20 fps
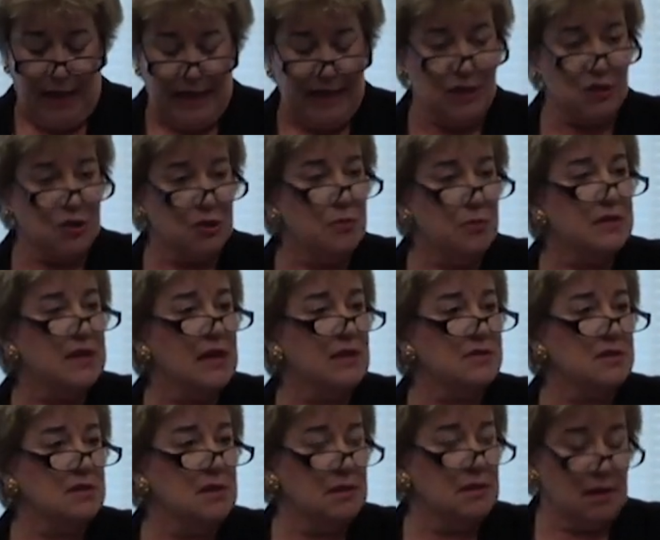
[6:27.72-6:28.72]
In
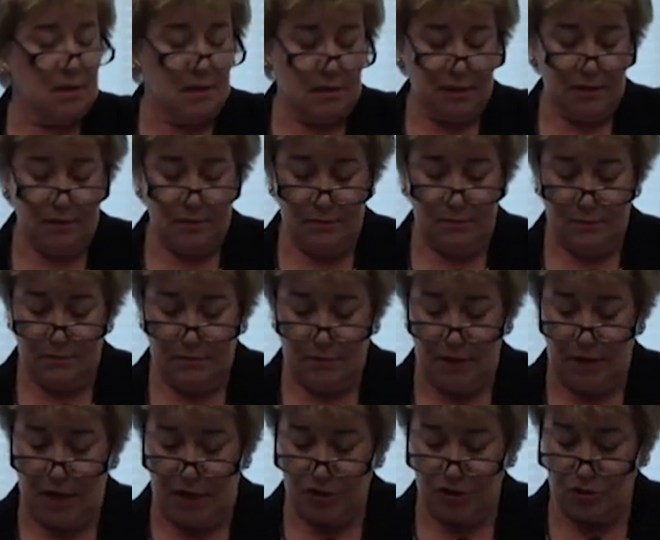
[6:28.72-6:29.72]
2009,
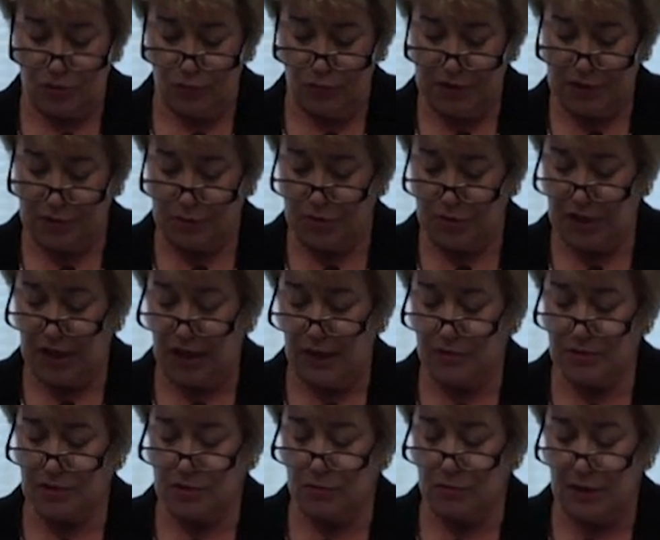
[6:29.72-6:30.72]
the National Research
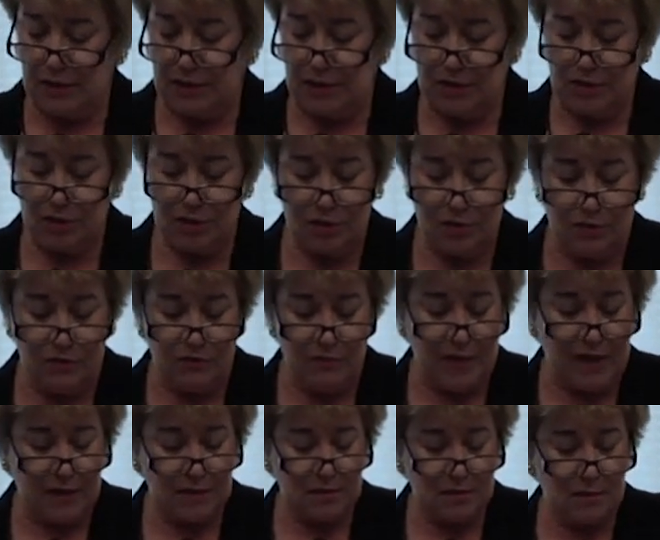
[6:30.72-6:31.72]
Council and Institute of
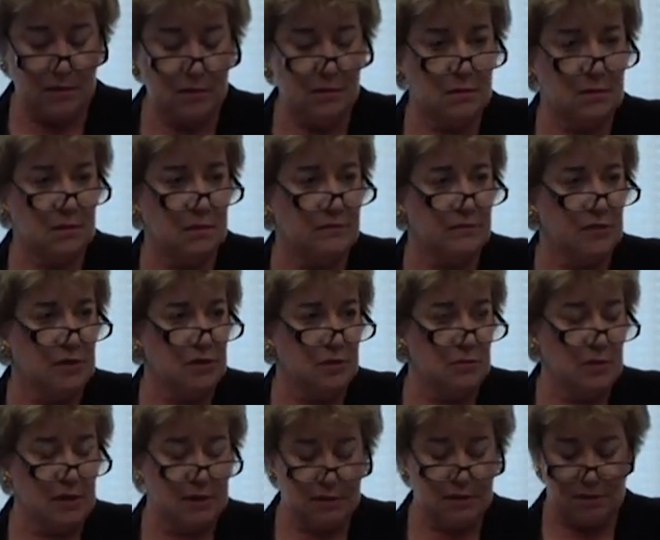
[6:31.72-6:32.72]
Medicine of the
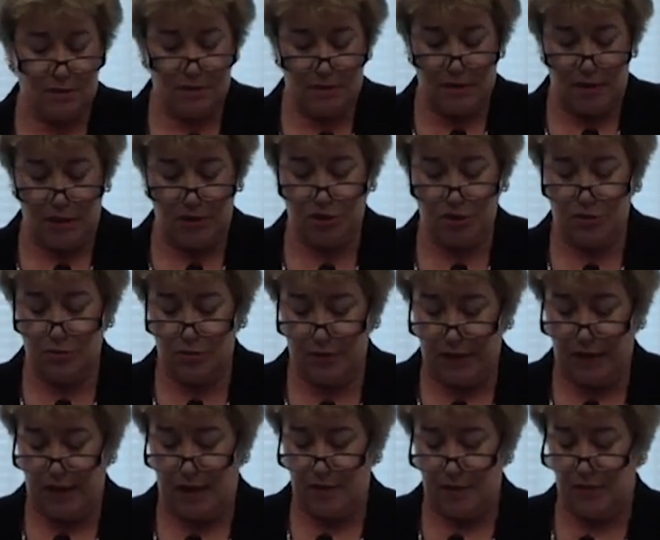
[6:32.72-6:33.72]
U.S. National
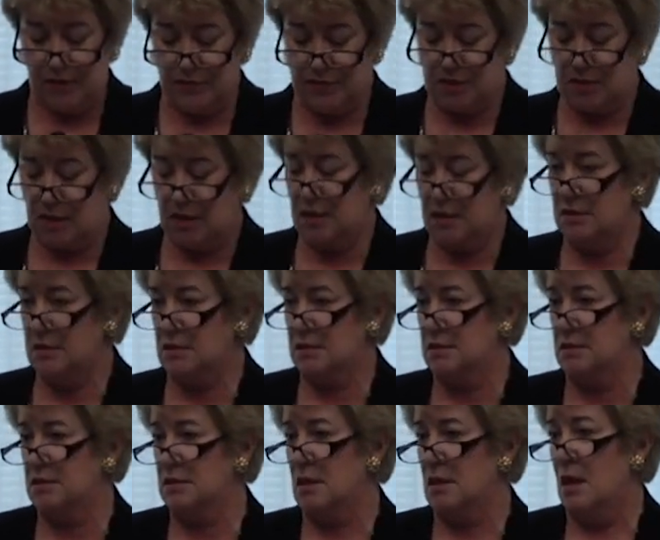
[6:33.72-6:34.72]
Academy of
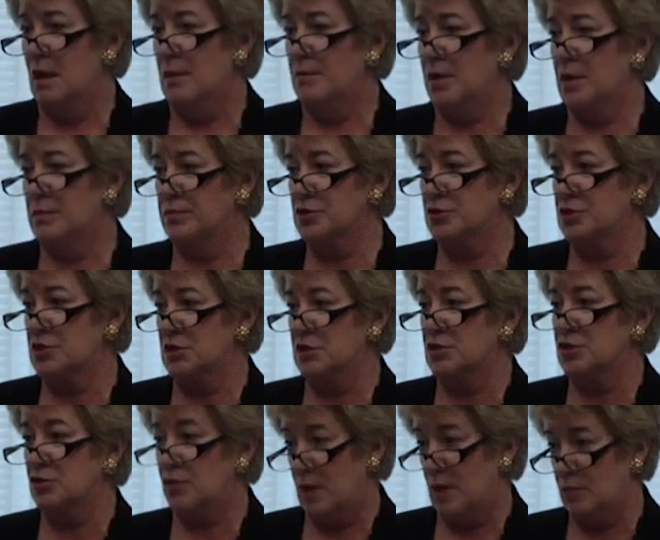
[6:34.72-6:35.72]
Sciences published
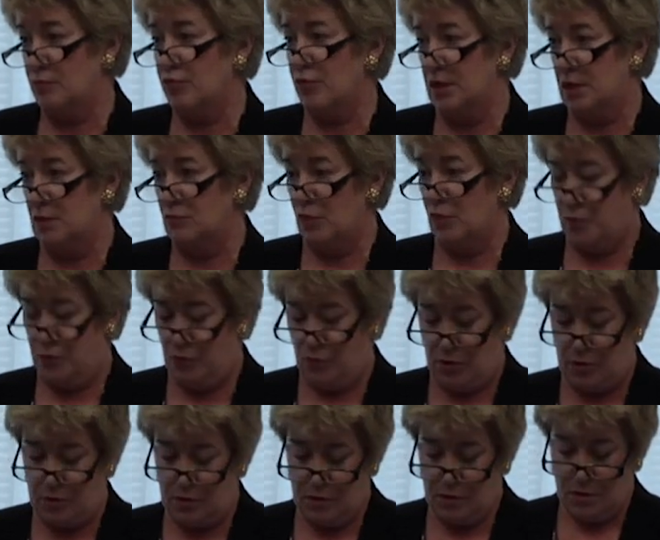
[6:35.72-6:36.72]
its groundbreaking
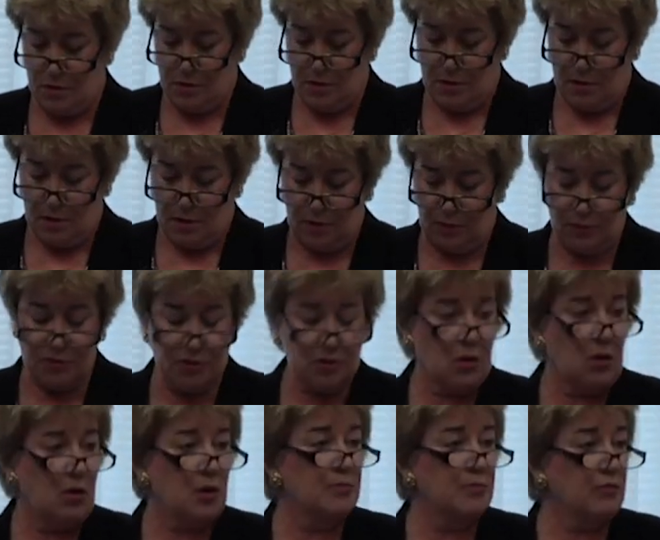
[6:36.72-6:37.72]
report. It was
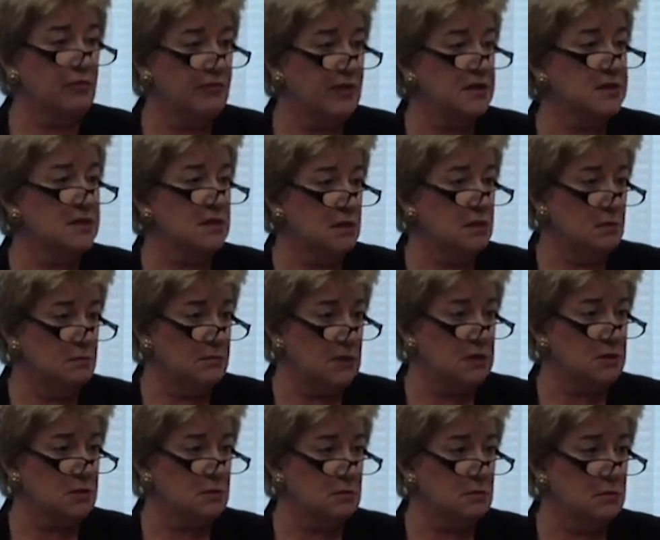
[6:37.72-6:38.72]
called Preventing
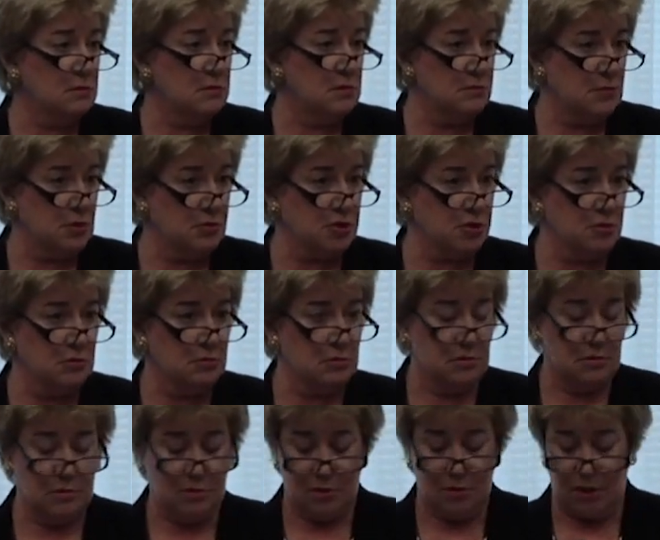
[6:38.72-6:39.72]
Mental, Emotional,
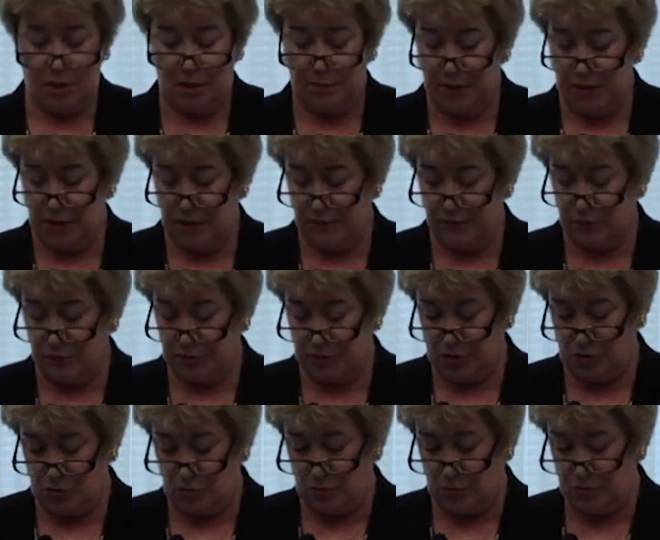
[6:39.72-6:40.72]
and Behavioral
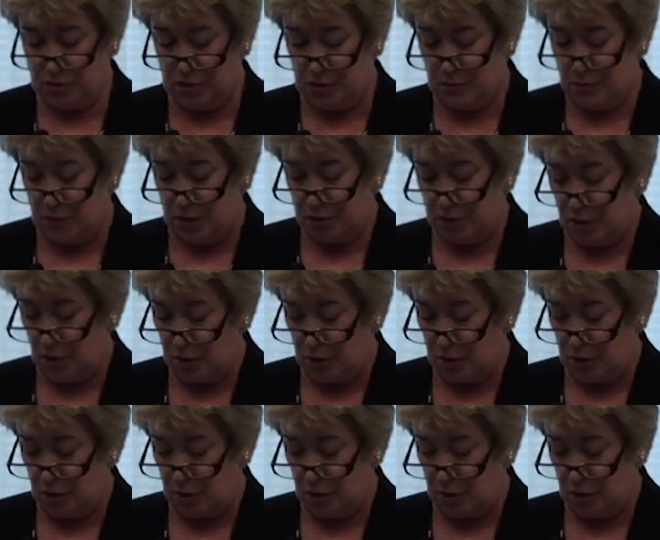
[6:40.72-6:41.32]
Disorders Among